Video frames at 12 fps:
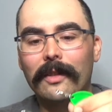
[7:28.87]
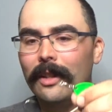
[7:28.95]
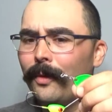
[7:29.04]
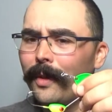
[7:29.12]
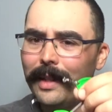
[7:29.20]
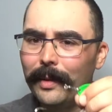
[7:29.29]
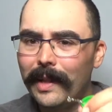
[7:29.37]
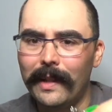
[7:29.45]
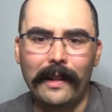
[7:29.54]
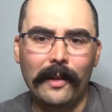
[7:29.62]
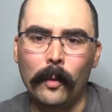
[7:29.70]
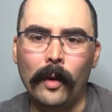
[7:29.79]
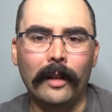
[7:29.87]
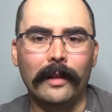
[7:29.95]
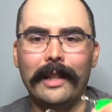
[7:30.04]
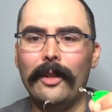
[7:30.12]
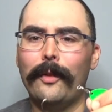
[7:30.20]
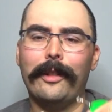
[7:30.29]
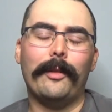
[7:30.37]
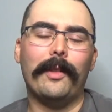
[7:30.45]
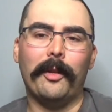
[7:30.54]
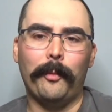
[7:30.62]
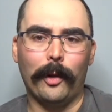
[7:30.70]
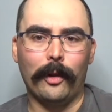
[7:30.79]
I don't think I would get any walleye. I don't think I would
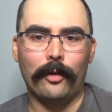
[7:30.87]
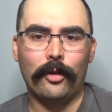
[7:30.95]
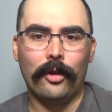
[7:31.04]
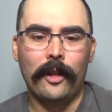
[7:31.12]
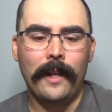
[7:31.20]
get perch